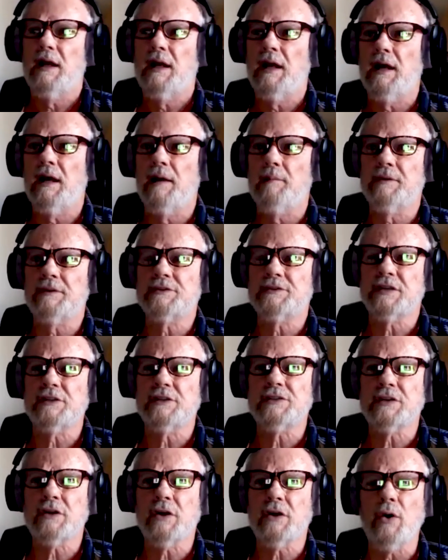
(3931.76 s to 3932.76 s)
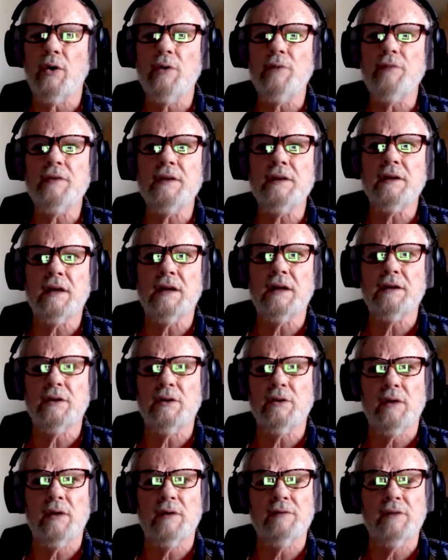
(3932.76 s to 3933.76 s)
uh, but since COVID, I
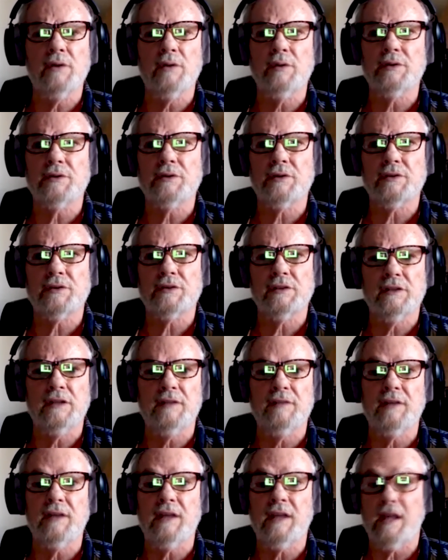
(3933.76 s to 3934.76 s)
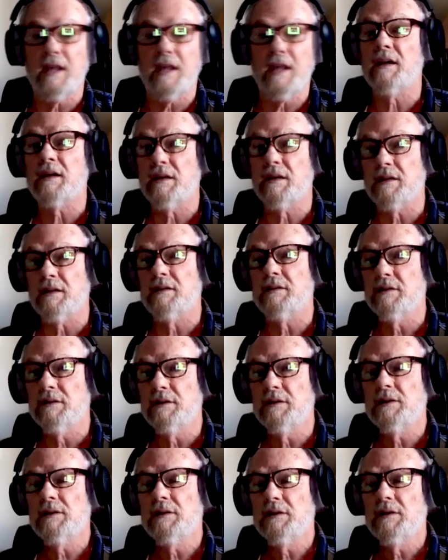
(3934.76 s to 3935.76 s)
don't I have no interest in leaving Canada.
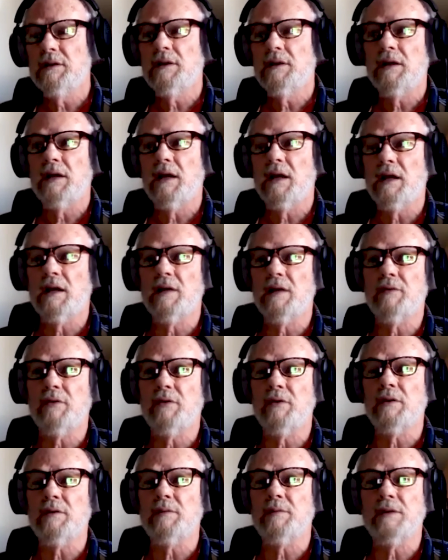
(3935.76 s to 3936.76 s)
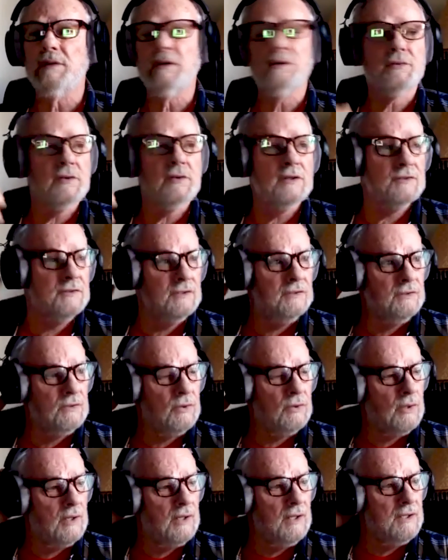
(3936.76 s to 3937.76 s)
Mm. And I've only been interested in
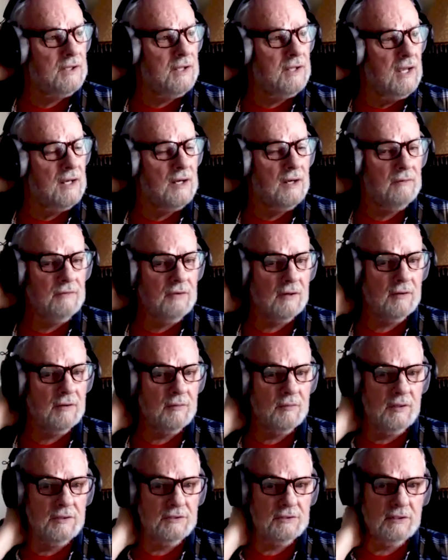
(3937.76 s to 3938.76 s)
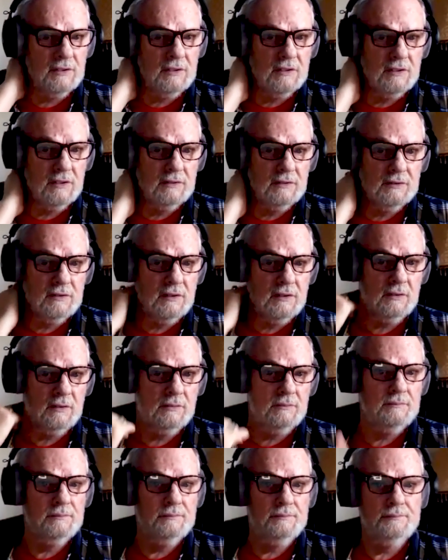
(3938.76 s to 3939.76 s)
touring in Canada very recently.
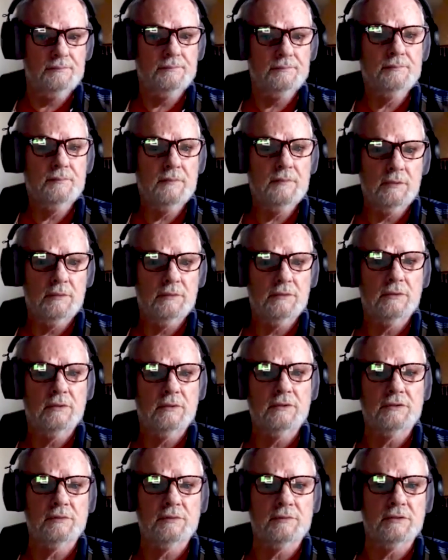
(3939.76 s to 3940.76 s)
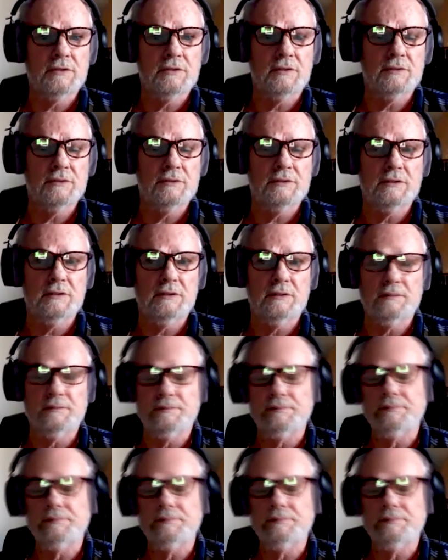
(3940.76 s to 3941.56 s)
So right. I'm doing some shows, you know.